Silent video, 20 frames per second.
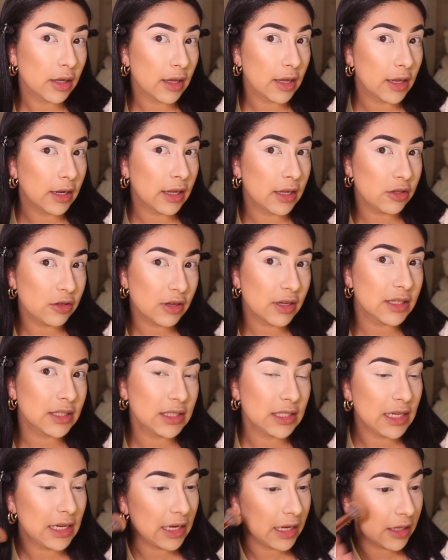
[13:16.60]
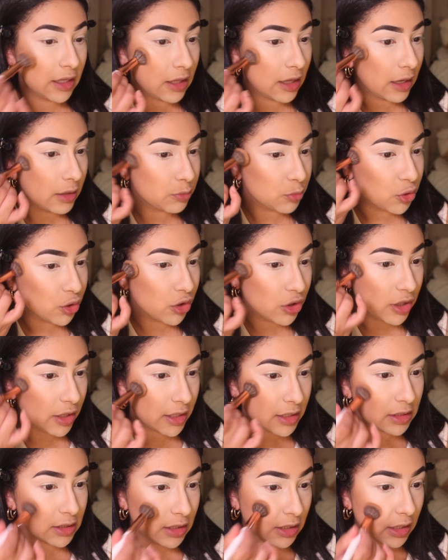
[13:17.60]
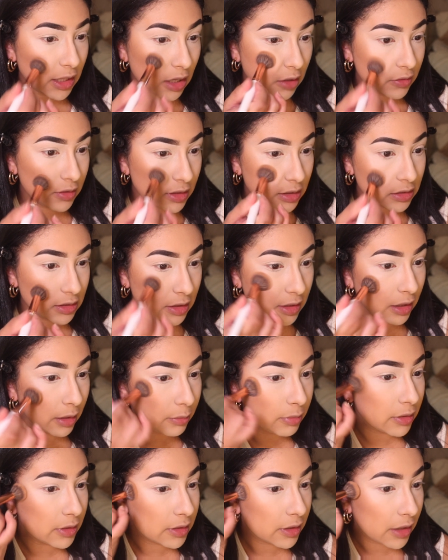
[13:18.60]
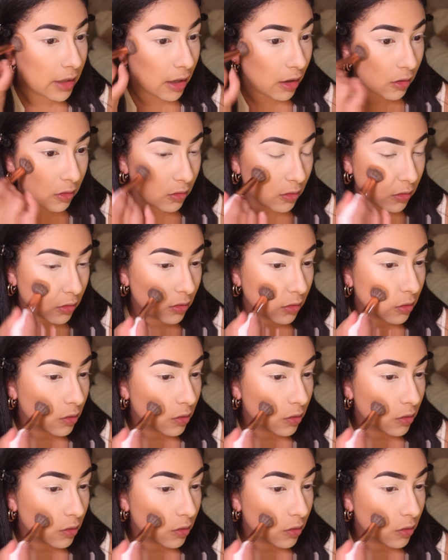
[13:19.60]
And can you guys see, like, I'm sure you guys seen how easy that blended out,